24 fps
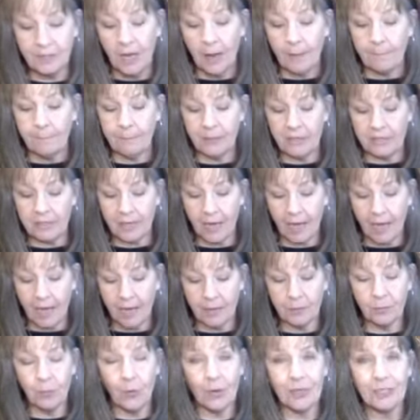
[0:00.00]
But I
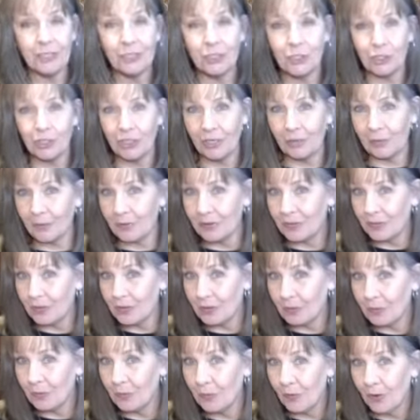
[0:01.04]
wanted to share with you
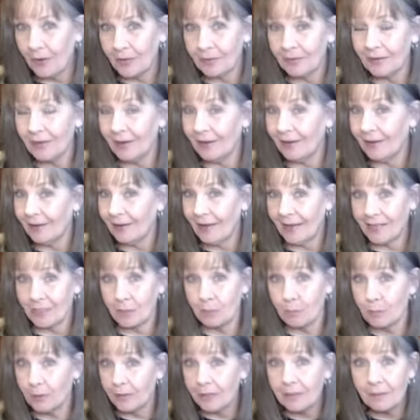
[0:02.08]
what has
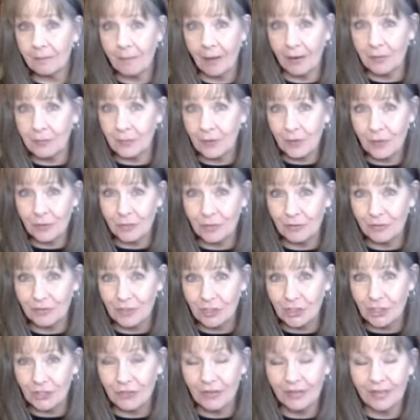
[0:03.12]
been in my Rose of
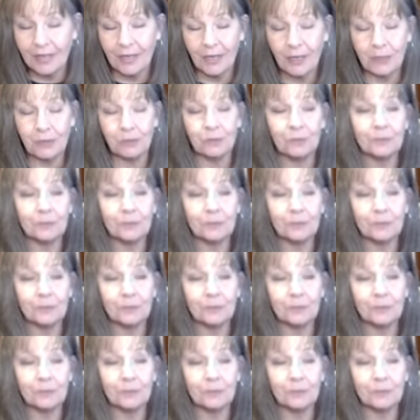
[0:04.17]
Jericho.